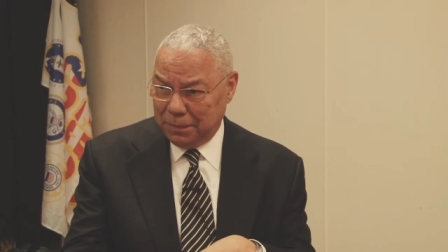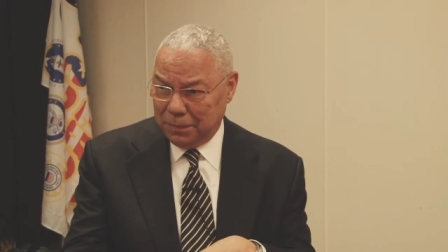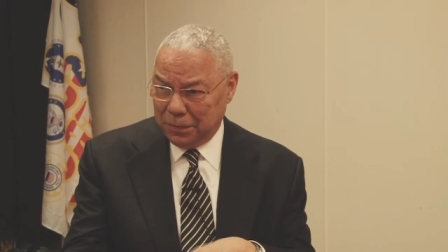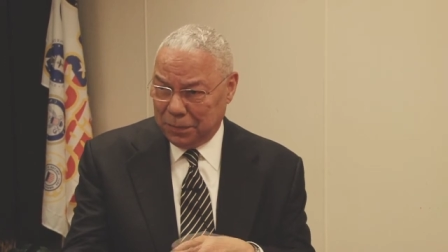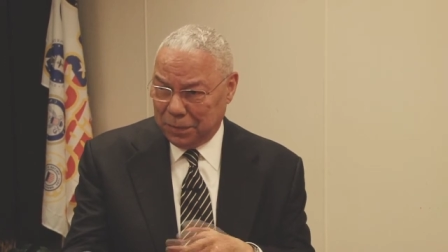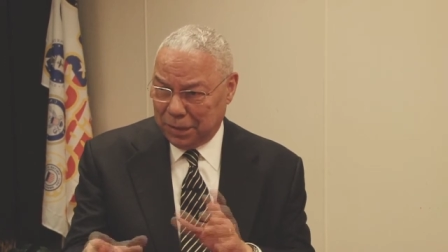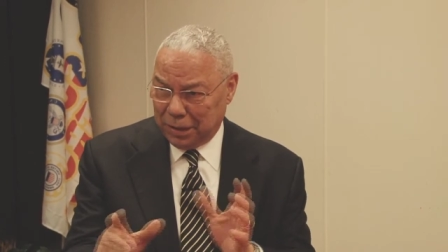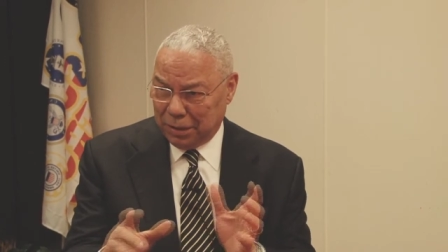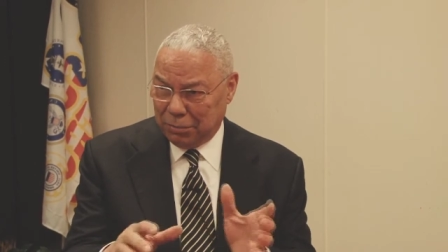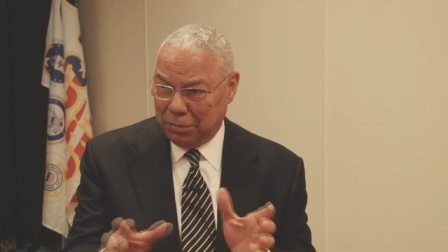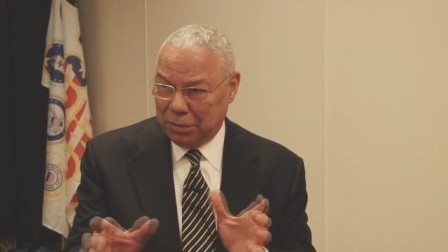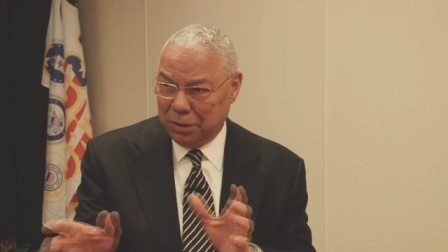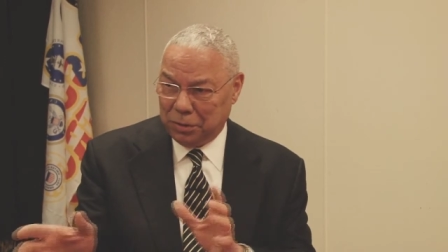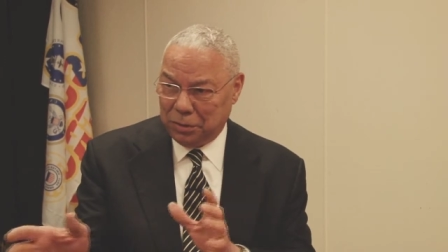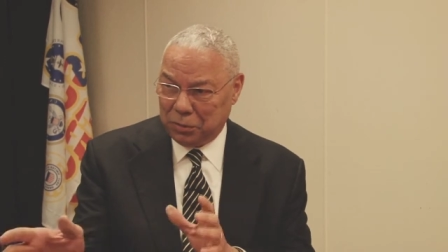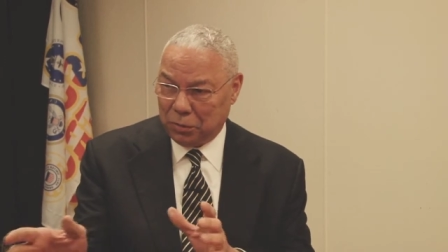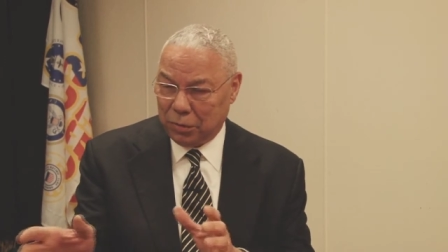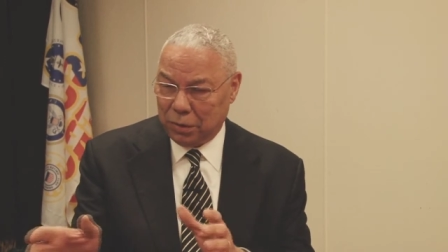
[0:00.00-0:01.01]
So you got to read
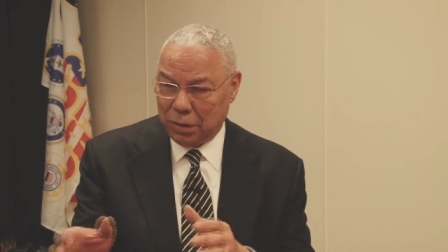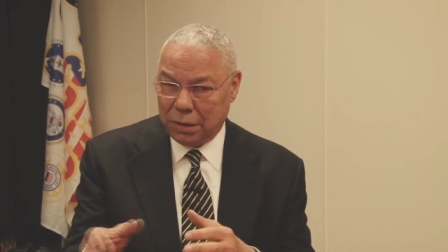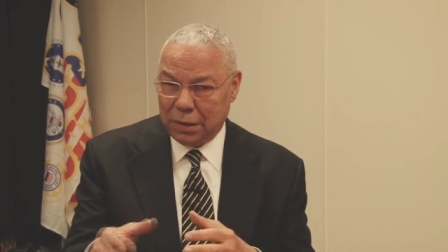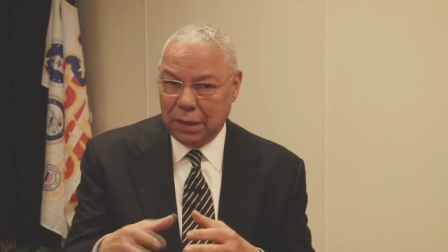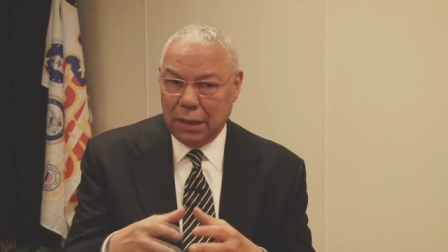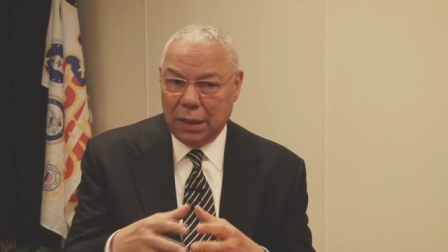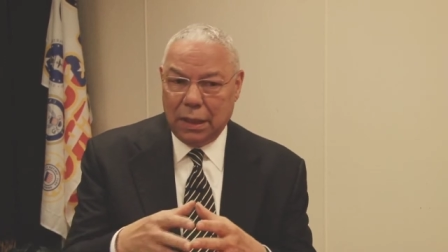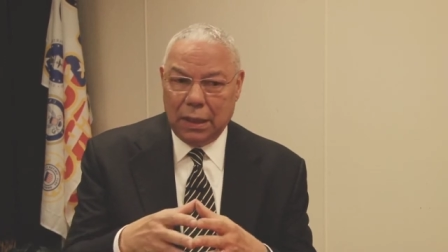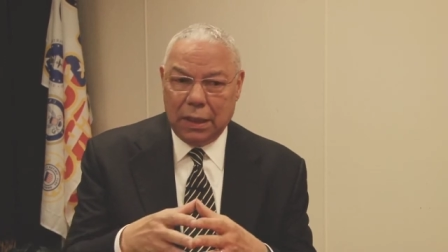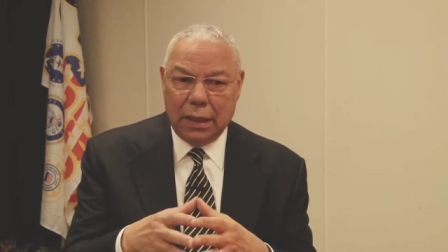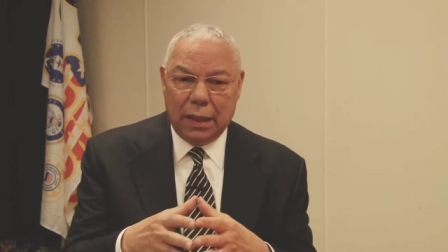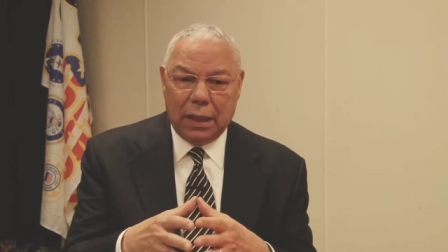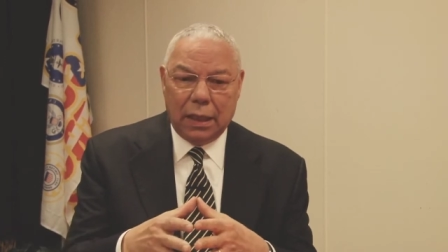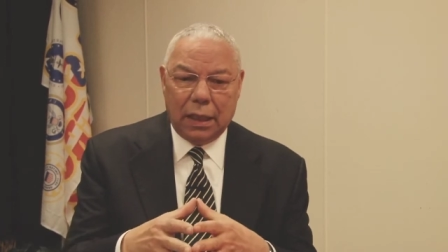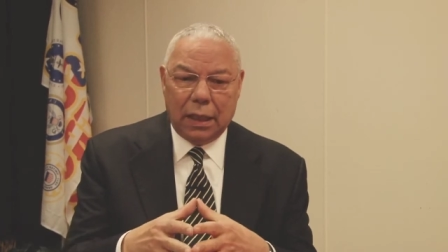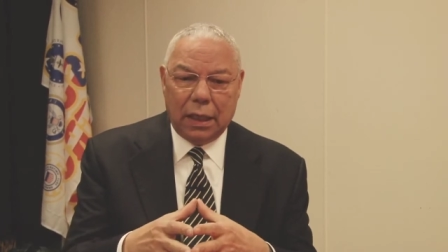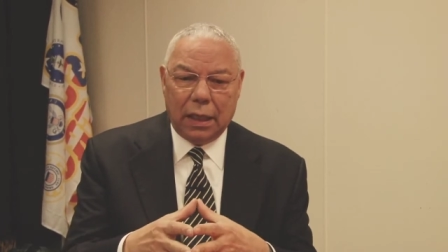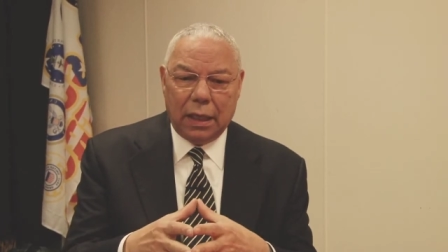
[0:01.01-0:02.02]
the stories. Right.
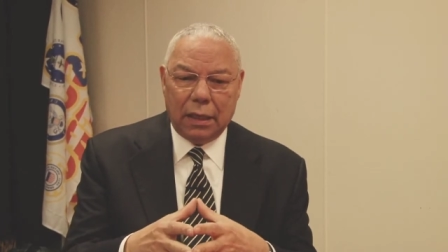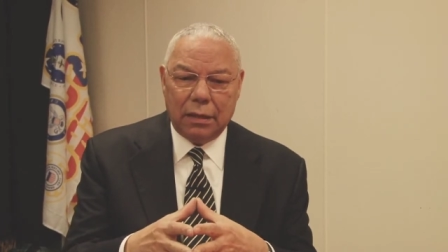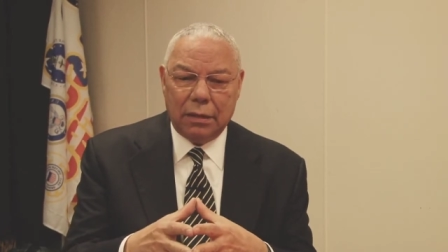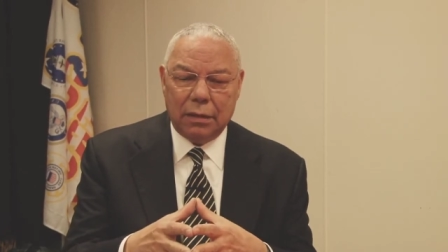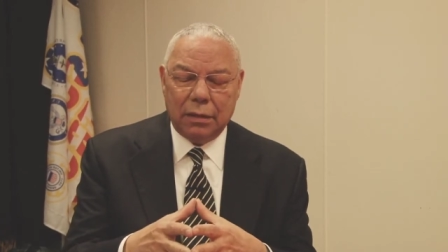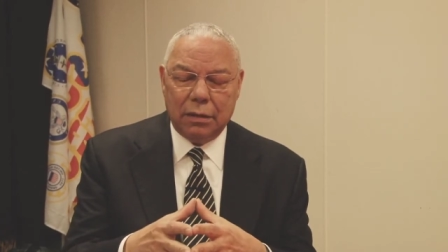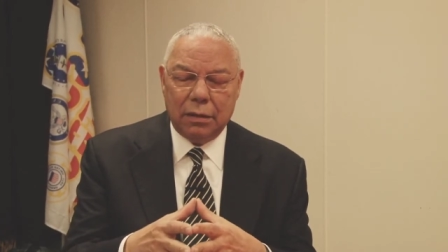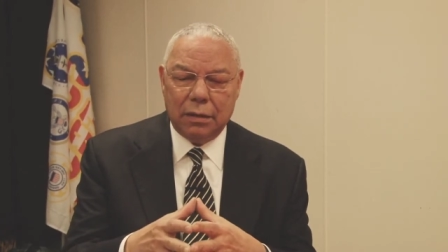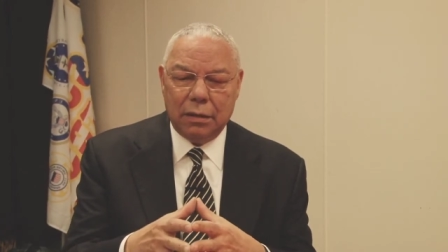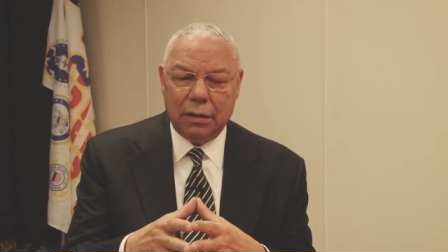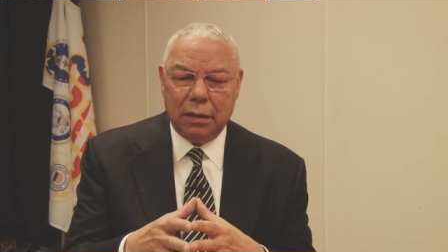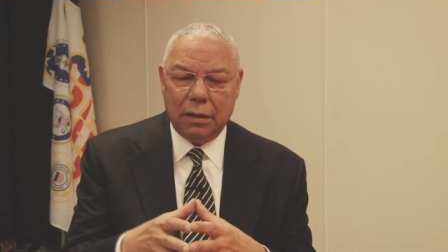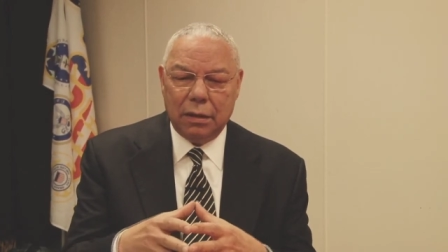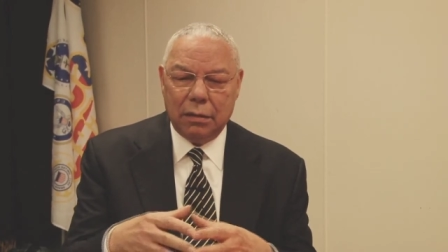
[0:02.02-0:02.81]
And